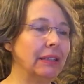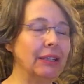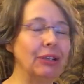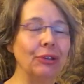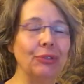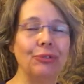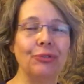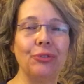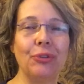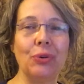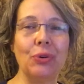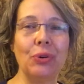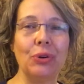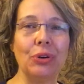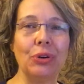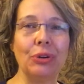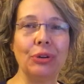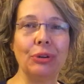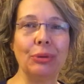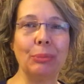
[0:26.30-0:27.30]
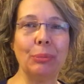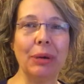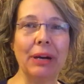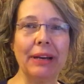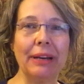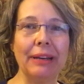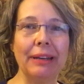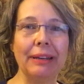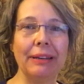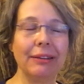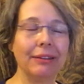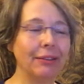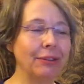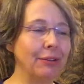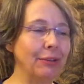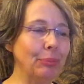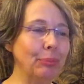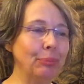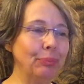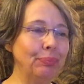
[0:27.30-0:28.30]
for my,
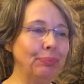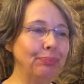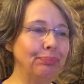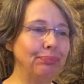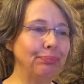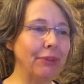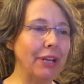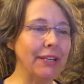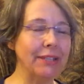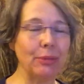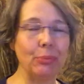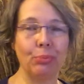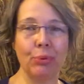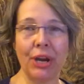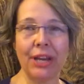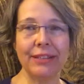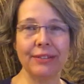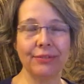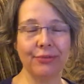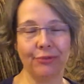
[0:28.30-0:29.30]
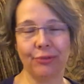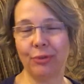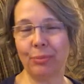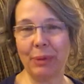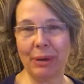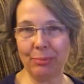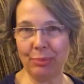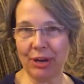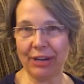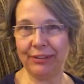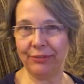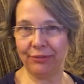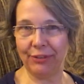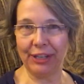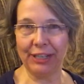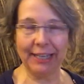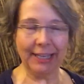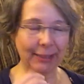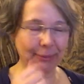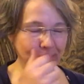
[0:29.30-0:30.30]
uh, as a bread for my bread
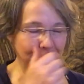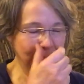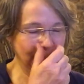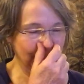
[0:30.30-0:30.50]
filling.